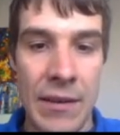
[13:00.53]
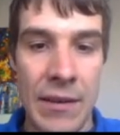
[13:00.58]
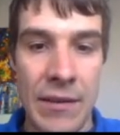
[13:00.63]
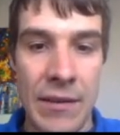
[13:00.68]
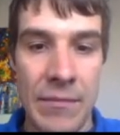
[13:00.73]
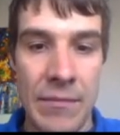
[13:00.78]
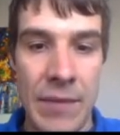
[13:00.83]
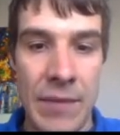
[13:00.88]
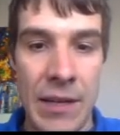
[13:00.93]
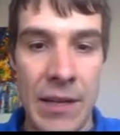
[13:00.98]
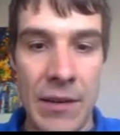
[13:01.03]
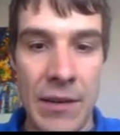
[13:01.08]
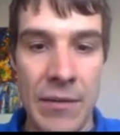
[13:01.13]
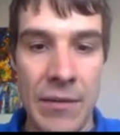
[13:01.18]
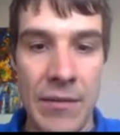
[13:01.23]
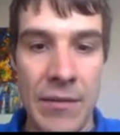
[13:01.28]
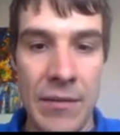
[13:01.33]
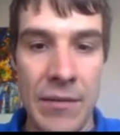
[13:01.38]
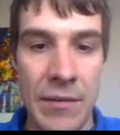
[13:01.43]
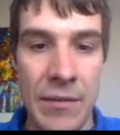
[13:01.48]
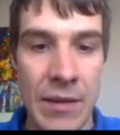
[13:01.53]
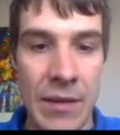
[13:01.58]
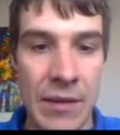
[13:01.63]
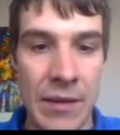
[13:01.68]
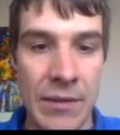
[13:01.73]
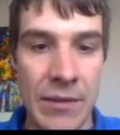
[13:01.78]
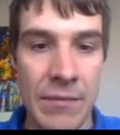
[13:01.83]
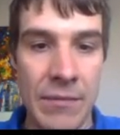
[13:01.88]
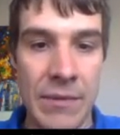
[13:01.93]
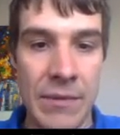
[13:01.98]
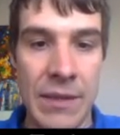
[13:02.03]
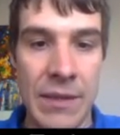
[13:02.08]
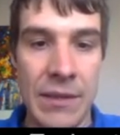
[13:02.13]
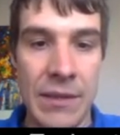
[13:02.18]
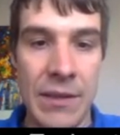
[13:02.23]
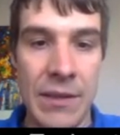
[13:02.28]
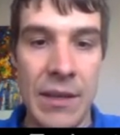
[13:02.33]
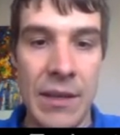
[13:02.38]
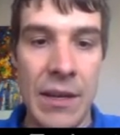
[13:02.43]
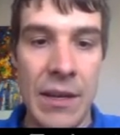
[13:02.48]
here. Was
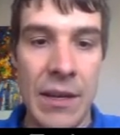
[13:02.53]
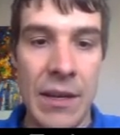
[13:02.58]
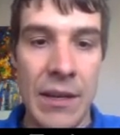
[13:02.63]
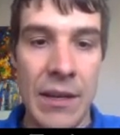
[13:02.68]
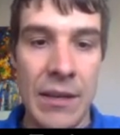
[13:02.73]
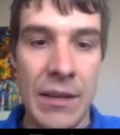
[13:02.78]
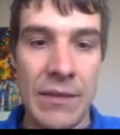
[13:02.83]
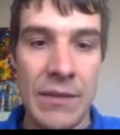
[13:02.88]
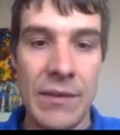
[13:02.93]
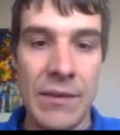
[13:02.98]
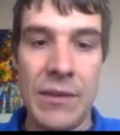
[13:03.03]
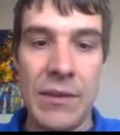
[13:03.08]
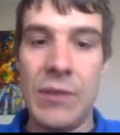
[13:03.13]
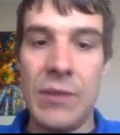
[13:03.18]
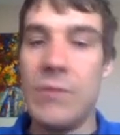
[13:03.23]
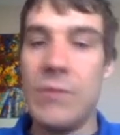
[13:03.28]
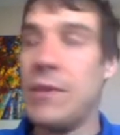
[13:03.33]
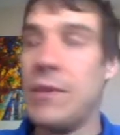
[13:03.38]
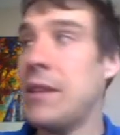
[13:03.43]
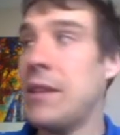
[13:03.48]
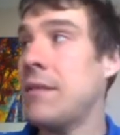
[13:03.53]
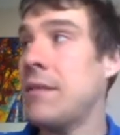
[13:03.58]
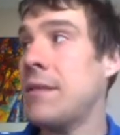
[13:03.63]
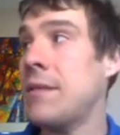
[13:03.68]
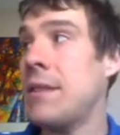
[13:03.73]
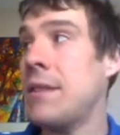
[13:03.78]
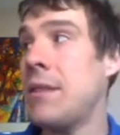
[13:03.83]
this UV? It was in the